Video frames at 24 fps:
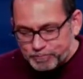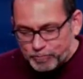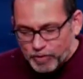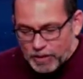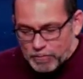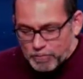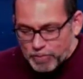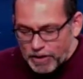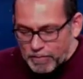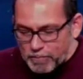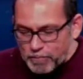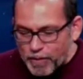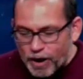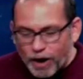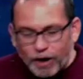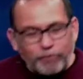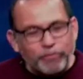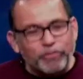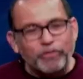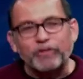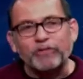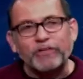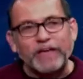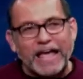But
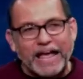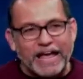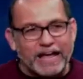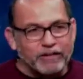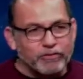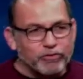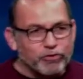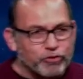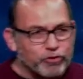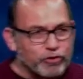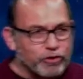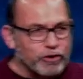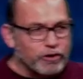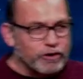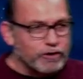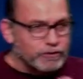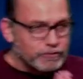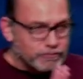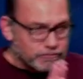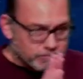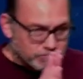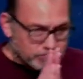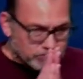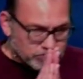Martha's answer,
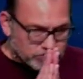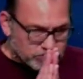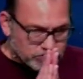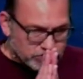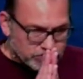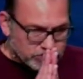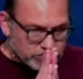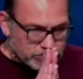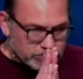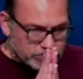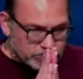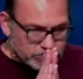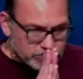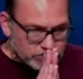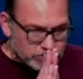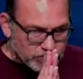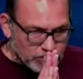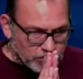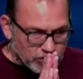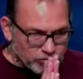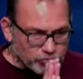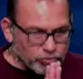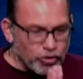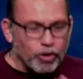
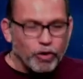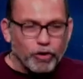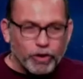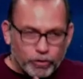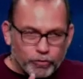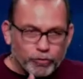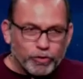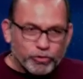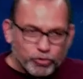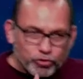though it was